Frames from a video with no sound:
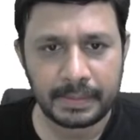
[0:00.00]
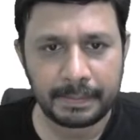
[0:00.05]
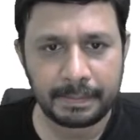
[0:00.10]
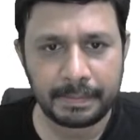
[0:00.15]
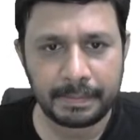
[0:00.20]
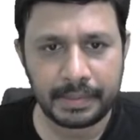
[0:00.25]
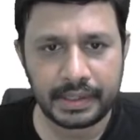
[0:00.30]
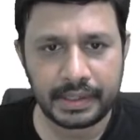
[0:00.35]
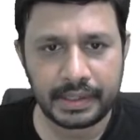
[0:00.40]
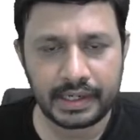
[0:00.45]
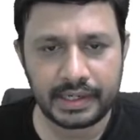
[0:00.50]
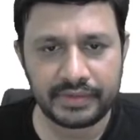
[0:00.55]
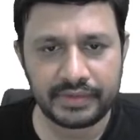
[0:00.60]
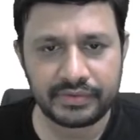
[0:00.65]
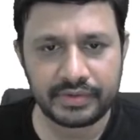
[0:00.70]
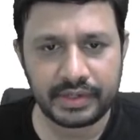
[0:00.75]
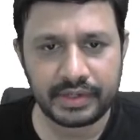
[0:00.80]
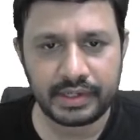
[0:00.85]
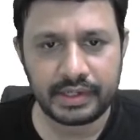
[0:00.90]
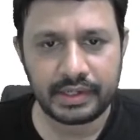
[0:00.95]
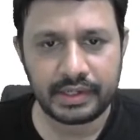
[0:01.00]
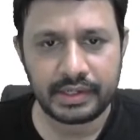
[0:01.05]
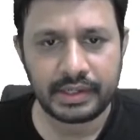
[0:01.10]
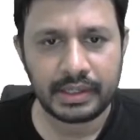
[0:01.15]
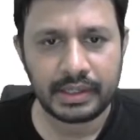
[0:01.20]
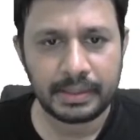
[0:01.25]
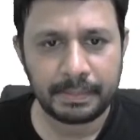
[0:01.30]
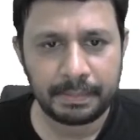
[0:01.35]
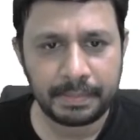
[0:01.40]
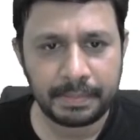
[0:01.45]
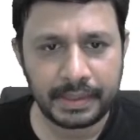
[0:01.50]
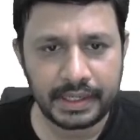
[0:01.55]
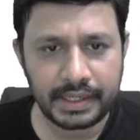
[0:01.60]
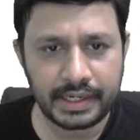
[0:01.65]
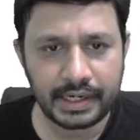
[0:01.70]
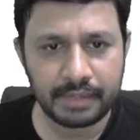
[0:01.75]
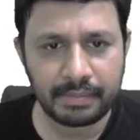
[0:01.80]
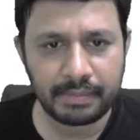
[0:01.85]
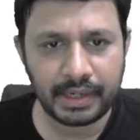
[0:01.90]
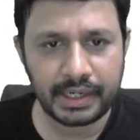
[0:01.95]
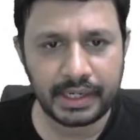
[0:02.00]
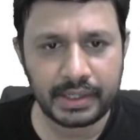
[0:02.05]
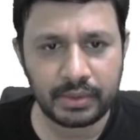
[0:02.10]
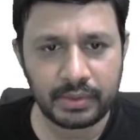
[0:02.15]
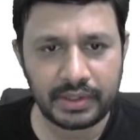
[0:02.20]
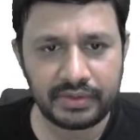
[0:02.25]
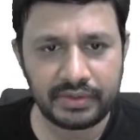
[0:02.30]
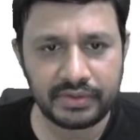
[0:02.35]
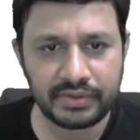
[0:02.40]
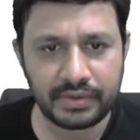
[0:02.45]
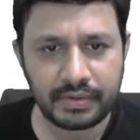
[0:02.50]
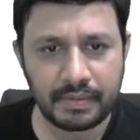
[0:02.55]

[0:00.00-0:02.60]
Period is t. Period by 2 is